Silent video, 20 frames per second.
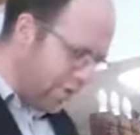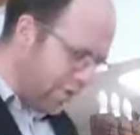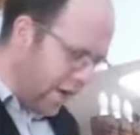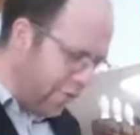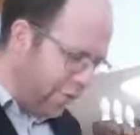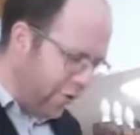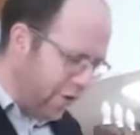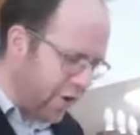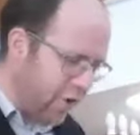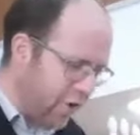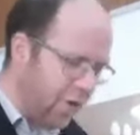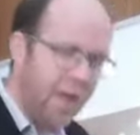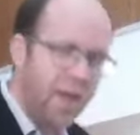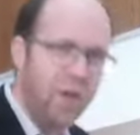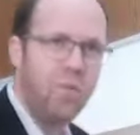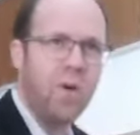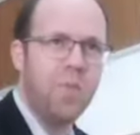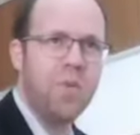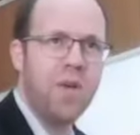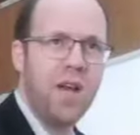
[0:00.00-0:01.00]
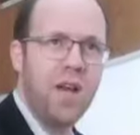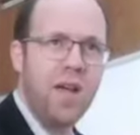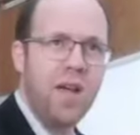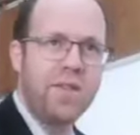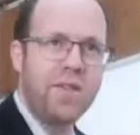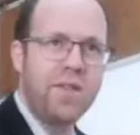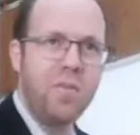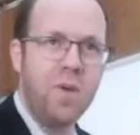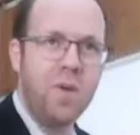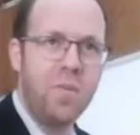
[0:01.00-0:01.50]
Sefer Yareim, Rabbi
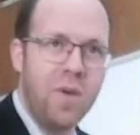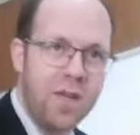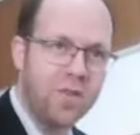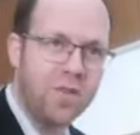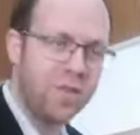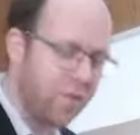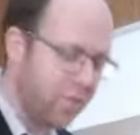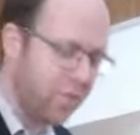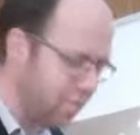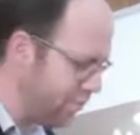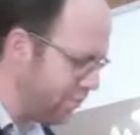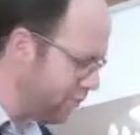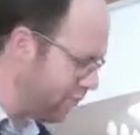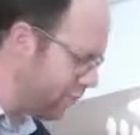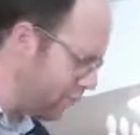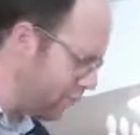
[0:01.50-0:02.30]
Eliezer Mimitz.